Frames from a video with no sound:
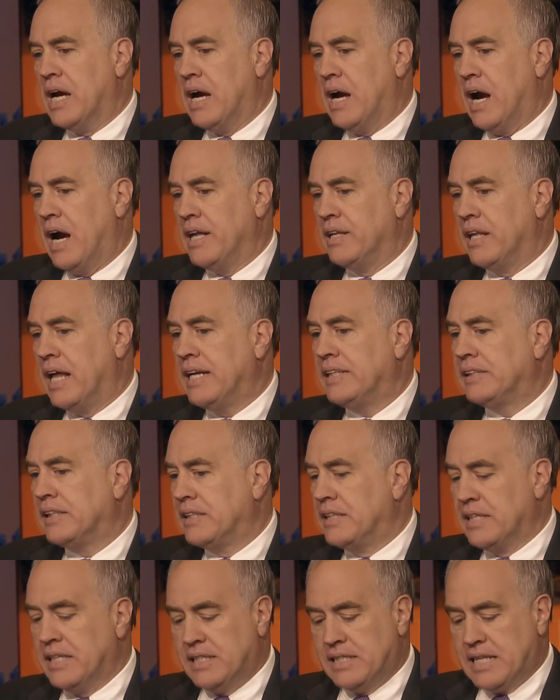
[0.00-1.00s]
I like to
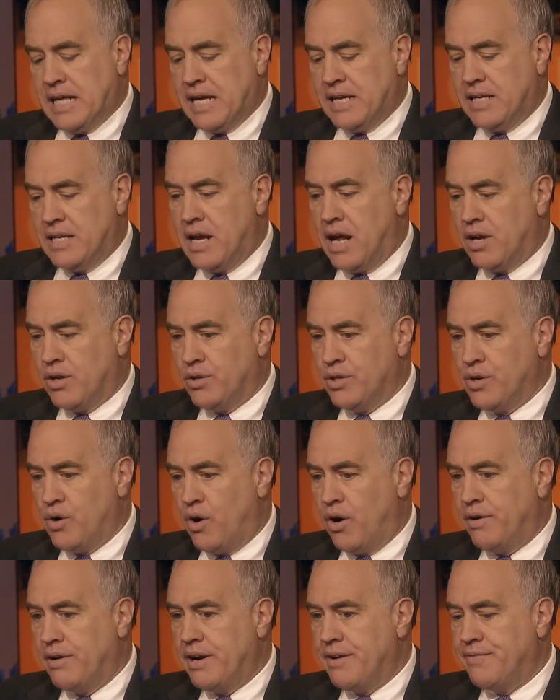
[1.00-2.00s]
think that not only
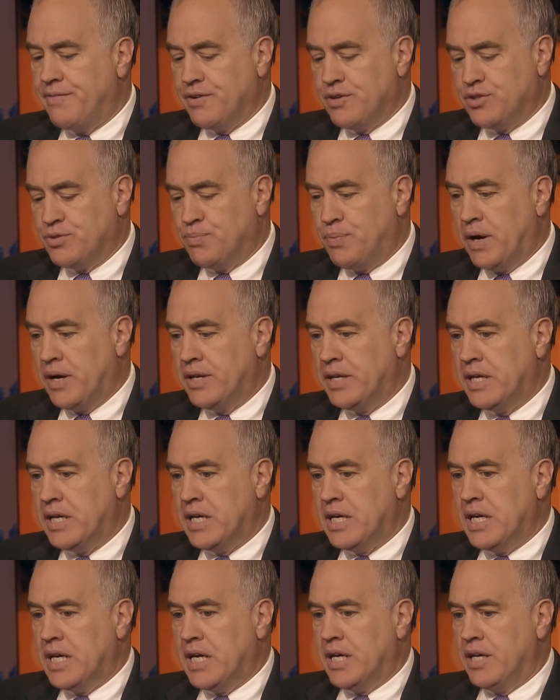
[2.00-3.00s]
our efforts, but
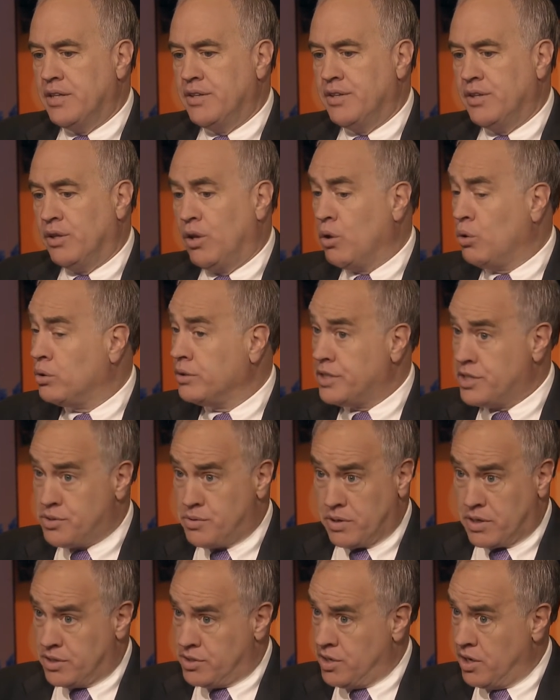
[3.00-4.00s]
local
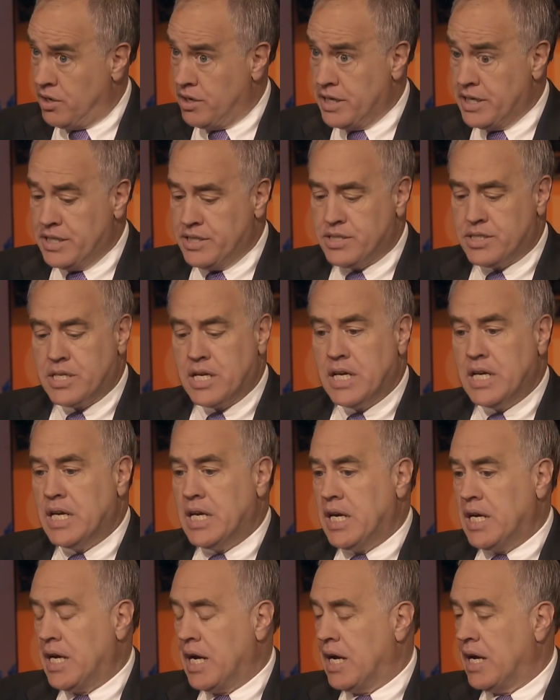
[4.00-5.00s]
district attorneys,
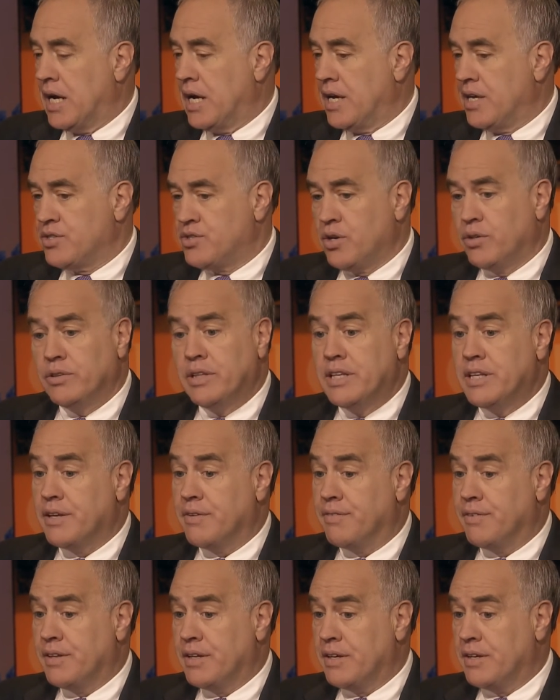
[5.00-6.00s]
uh, certainly
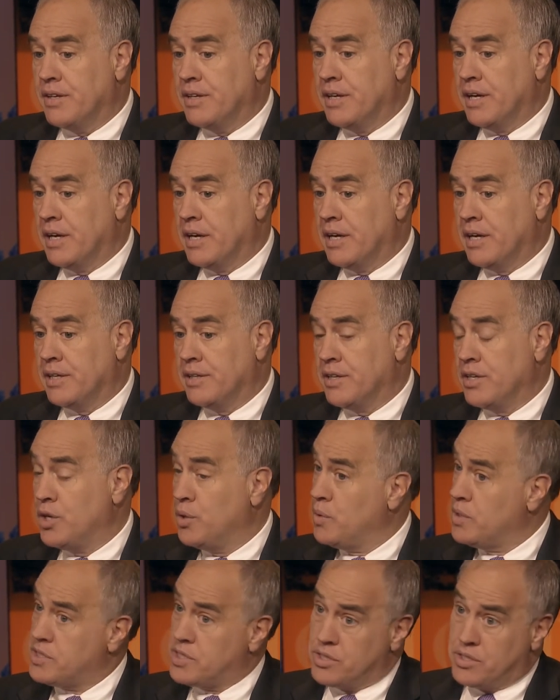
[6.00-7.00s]
the the uh, the
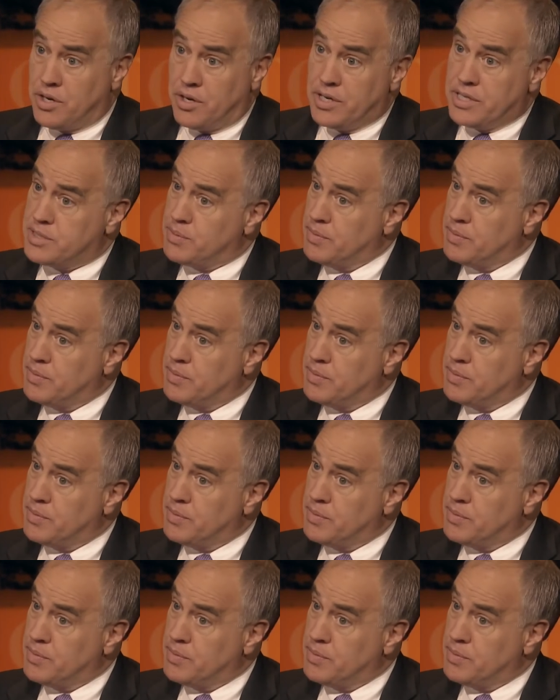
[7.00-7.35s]
U.S. attorneys.